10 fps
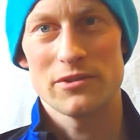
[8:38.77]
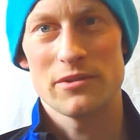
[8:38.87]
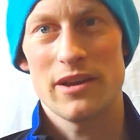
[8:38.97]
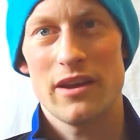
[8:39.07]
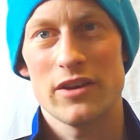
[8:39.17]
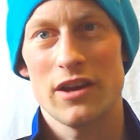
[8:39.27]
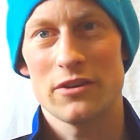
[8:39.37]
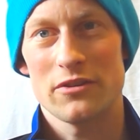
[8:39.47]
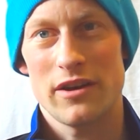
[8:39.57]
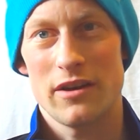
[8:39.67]
You may have an
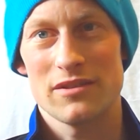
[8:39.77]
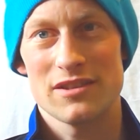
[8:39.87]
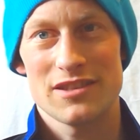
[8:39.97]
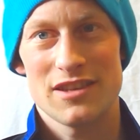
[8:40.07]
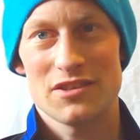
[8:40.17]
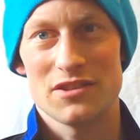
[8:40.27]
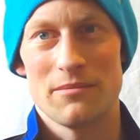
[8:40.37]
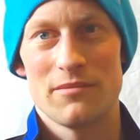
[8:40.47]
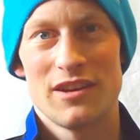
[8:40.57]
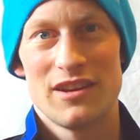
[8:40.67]
ungrounded system,